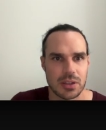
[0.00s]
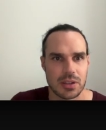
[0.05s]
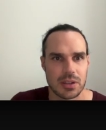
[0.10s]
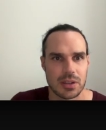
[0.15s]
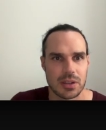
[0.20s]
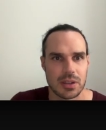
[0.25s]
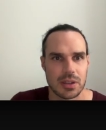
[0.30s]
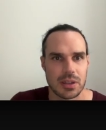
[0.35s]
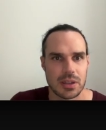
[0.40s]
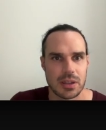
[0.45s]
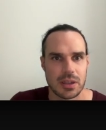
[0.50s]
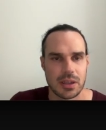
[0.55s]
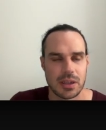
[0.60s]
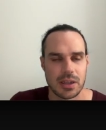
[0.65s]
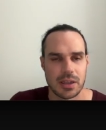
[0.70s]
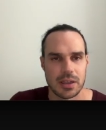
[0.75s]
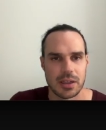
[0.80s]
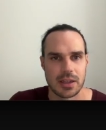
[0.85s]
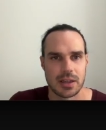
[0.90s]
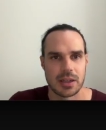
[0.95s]

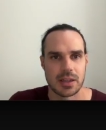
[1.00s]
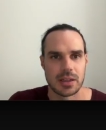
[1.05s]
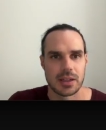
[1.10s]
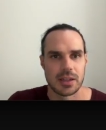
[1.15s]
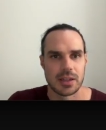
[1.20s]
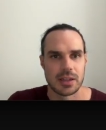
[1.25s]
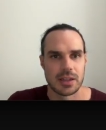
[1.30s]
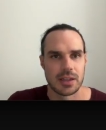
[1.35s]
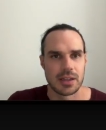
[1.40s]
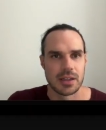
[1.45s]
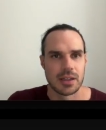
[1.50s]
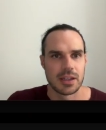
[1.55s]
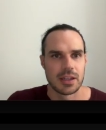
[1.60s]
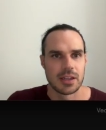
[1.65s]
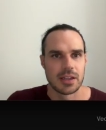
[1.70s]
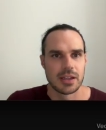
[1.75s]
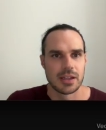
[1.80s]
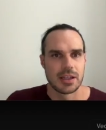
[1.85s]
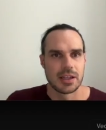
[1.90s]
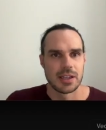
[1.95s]

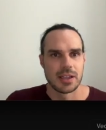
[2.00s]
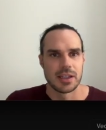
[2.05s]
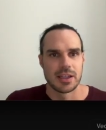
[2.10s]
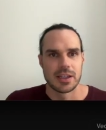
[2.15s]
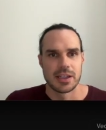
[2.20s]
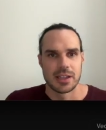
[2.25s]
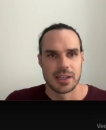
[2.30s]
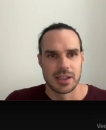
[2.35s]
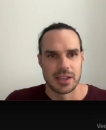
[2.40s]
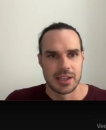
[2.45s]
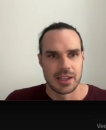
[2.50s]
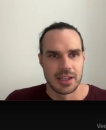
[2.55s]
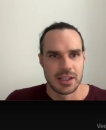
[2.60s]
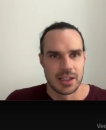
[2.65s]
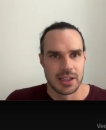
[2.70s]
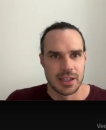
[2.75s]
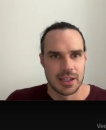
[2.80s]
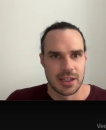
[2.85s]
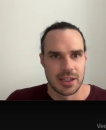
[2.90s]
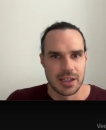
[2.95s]

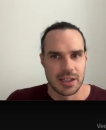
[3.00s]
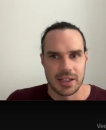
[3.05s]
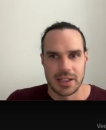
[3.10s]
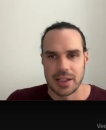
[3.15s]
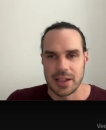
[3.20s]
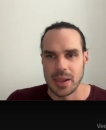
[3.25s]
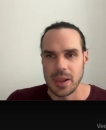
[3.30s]
[no speech]